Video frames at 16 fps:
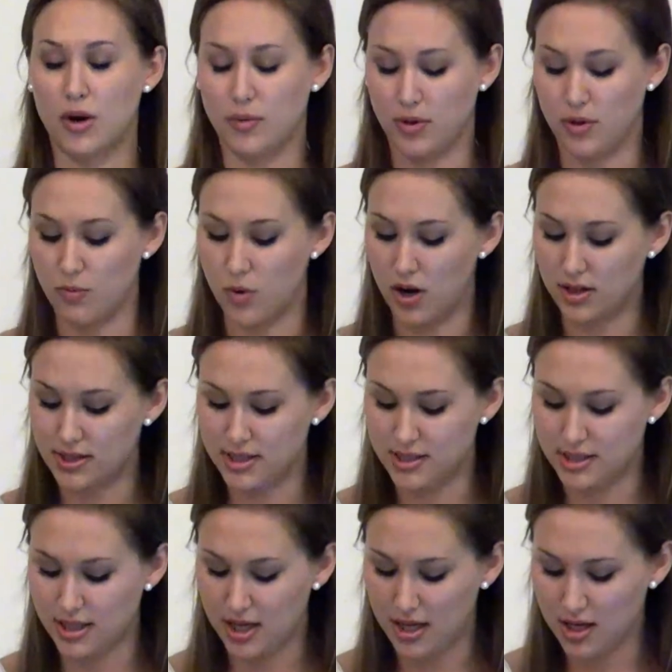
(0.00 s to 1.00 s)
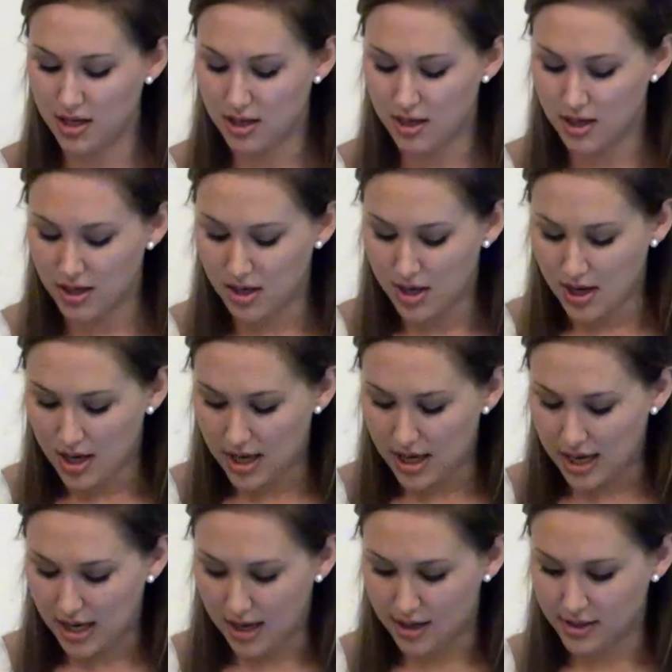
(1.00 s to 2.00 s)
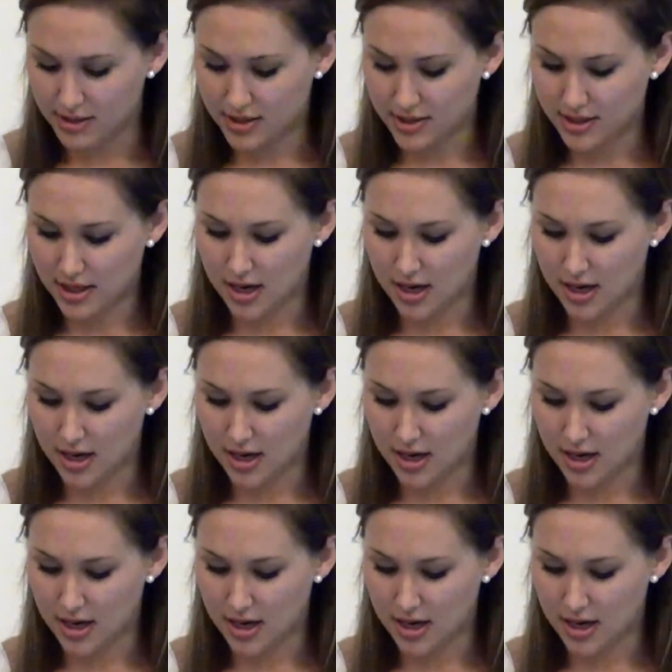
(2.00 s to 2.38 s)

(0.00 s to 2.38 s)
what we want to see, and